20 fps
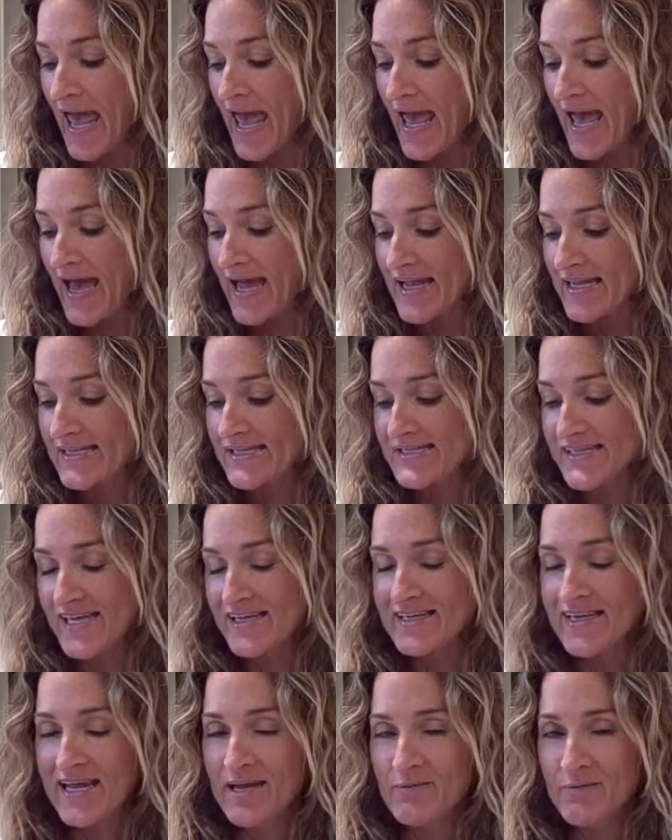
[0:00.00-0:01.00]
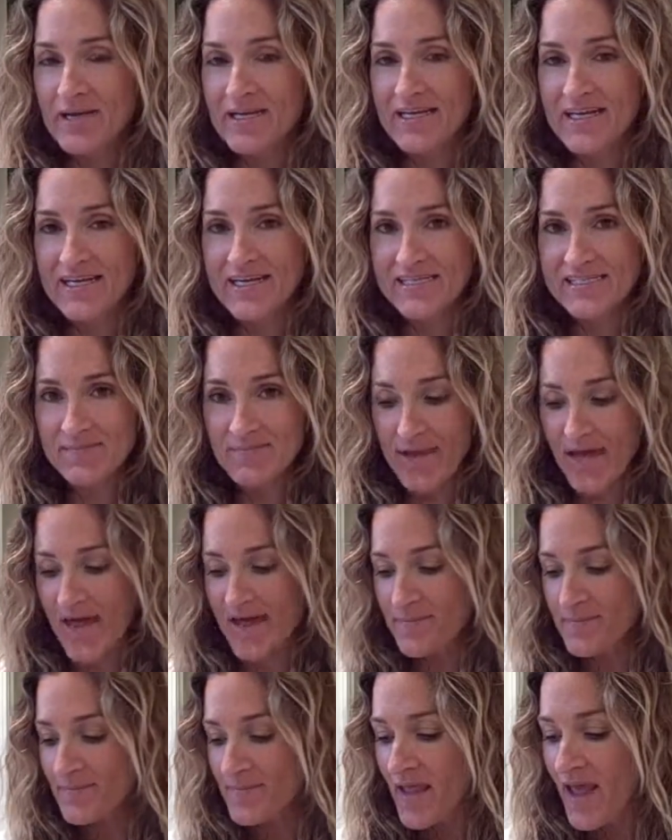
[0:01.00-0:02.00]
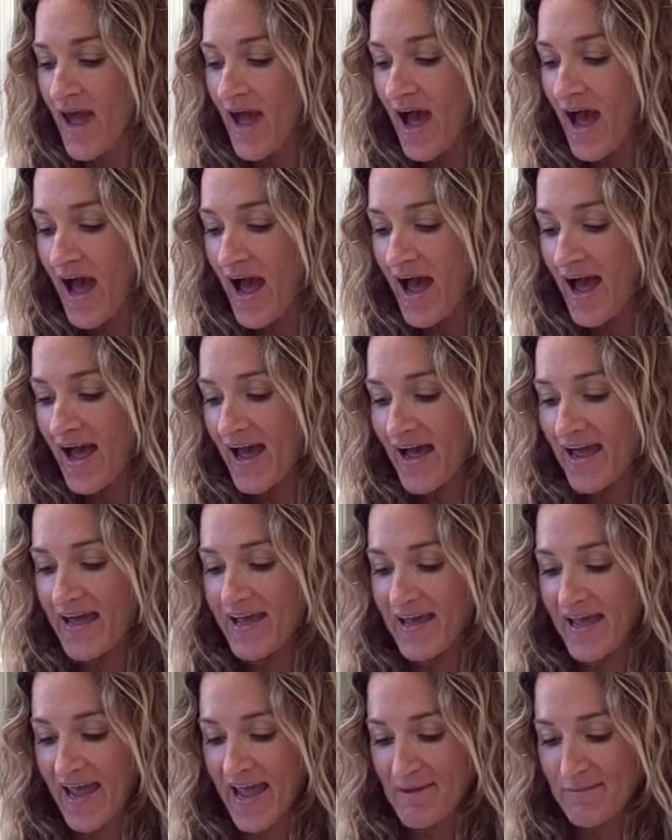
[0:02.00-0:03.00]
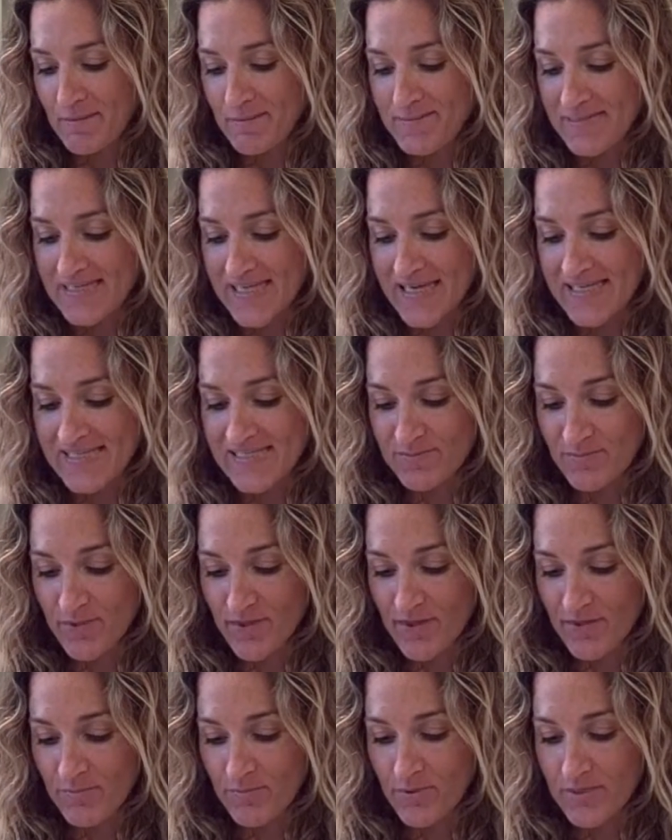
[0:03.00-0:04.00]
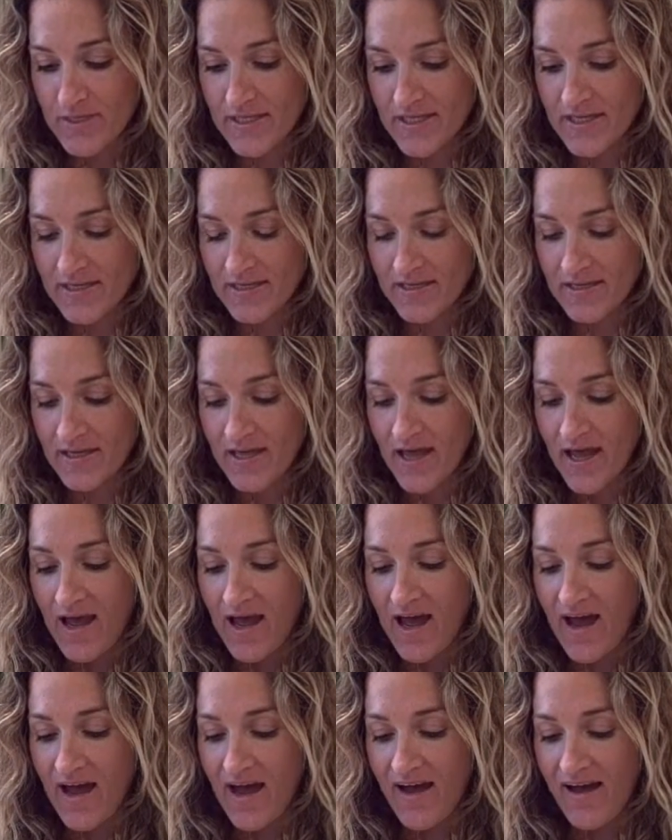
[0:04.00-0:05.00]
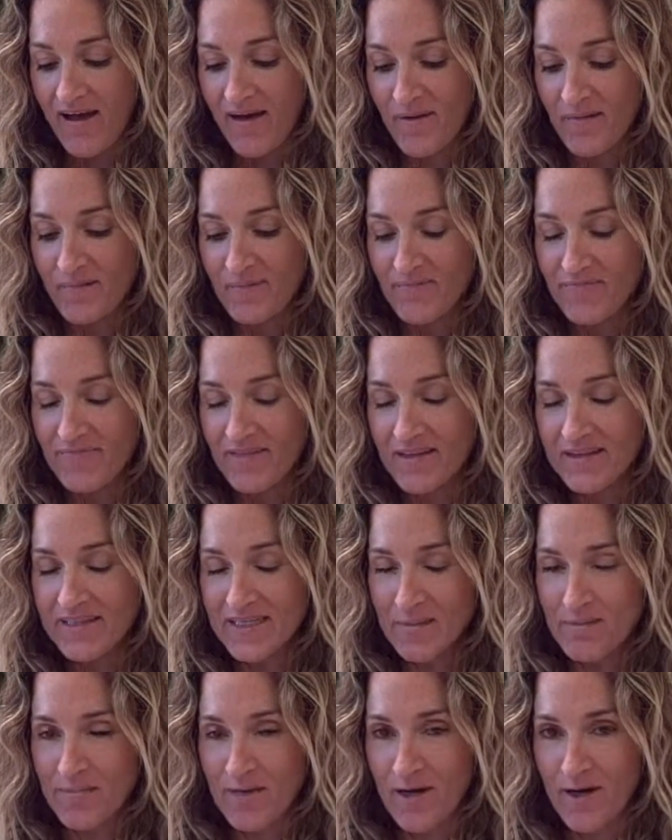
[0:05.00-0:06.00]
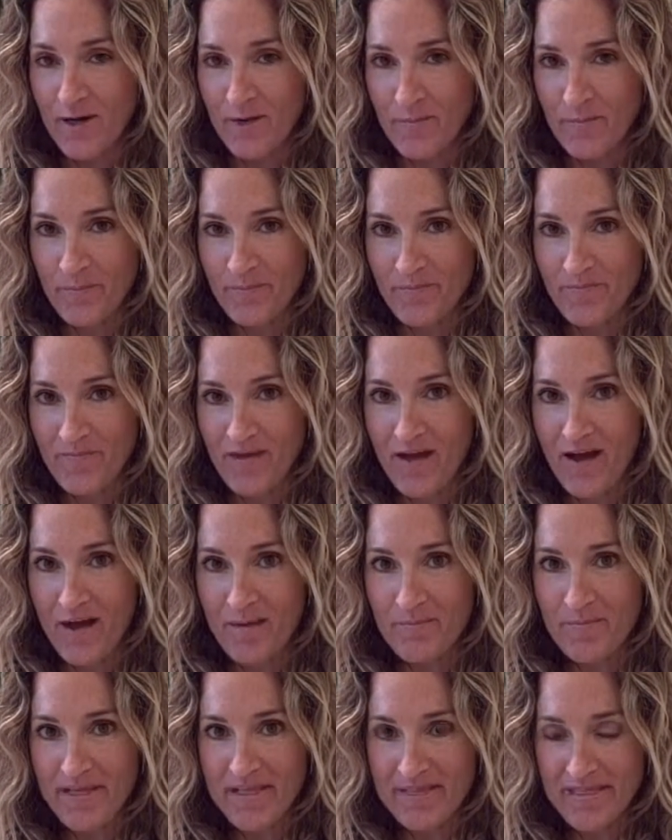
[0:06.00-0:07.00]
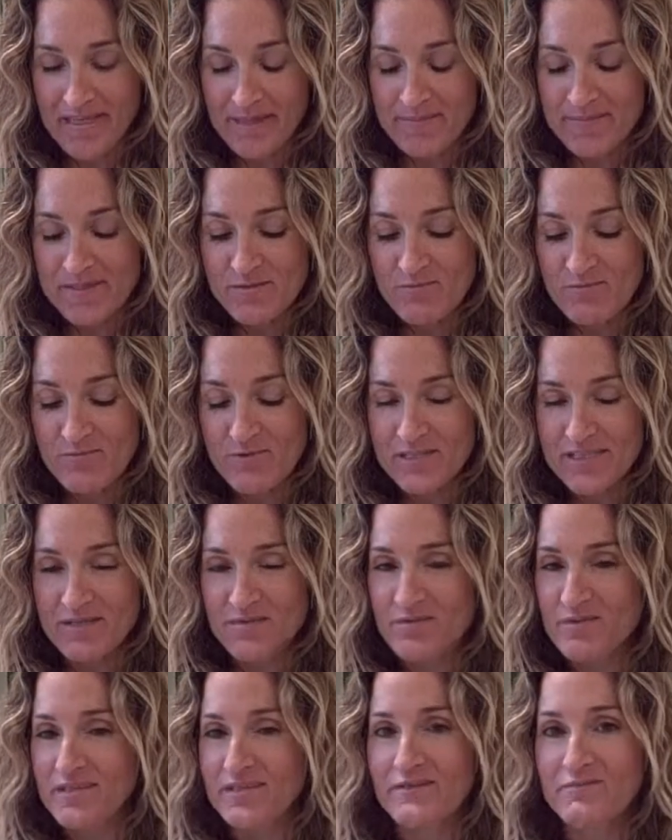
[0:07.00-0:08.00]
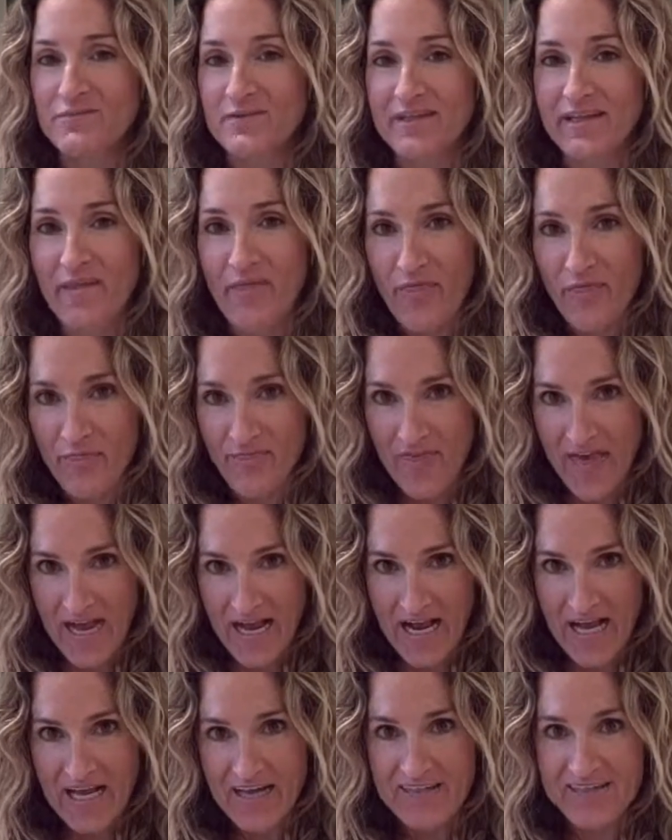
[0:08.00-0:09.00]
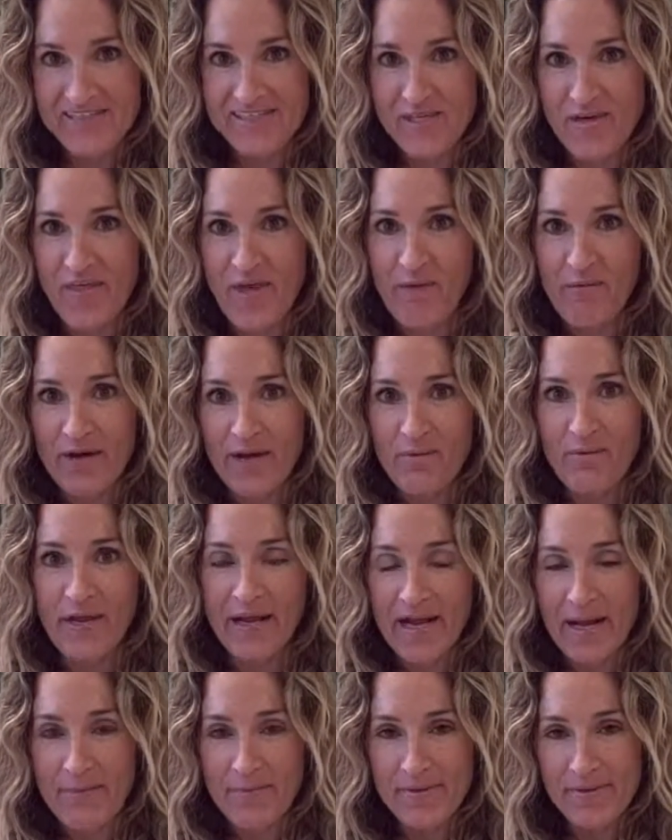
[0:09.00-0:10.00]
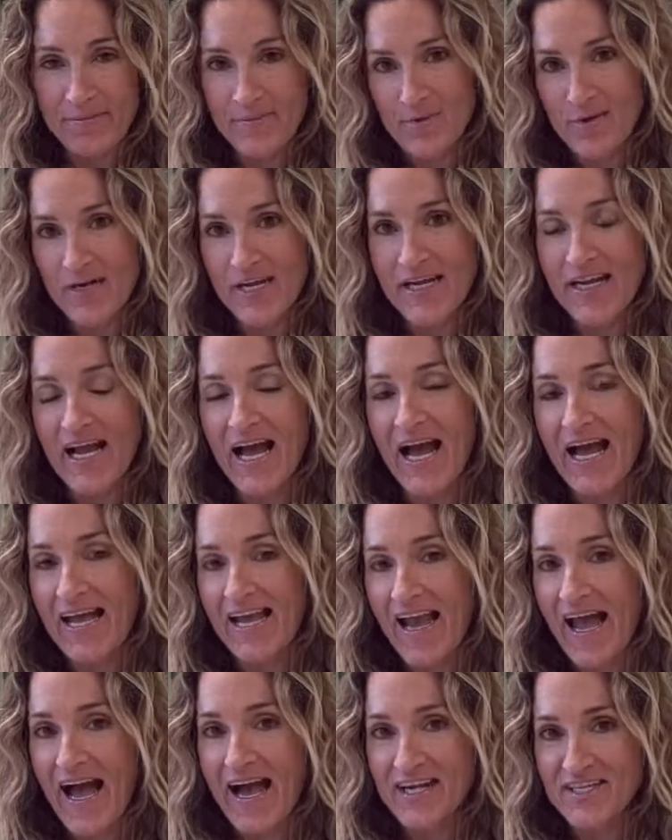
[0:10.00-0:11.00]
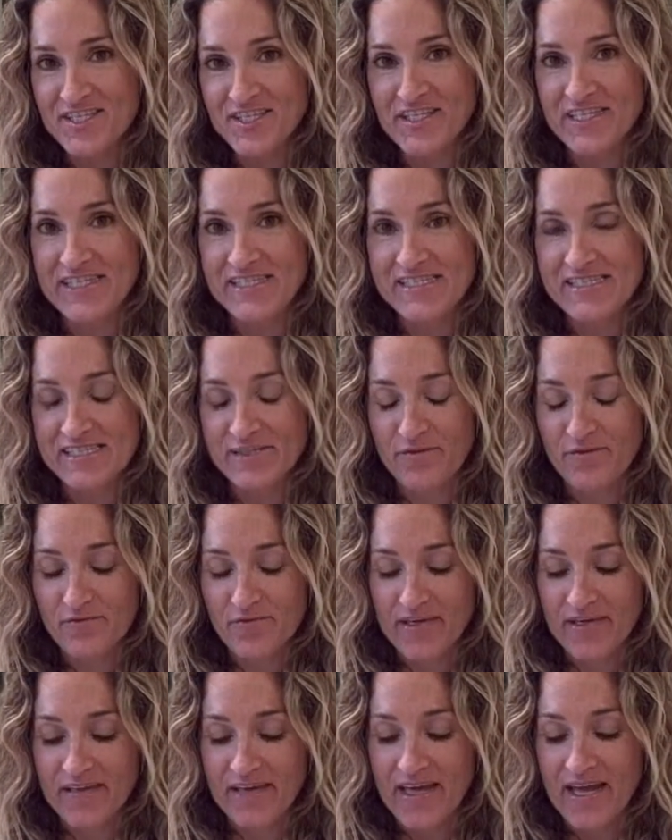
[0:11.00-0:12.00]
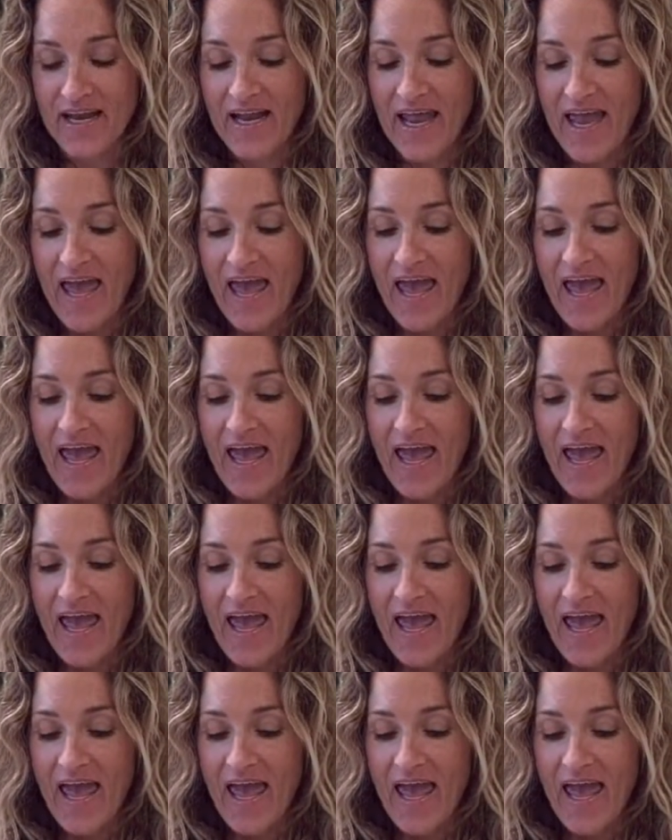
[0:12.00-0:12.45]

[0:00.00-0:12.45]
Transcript: And at night when I get into bed, I am obsessed with putting lip balm on my lips really, really, really thick, so that when I wake up in the morning, I actually can still feel it.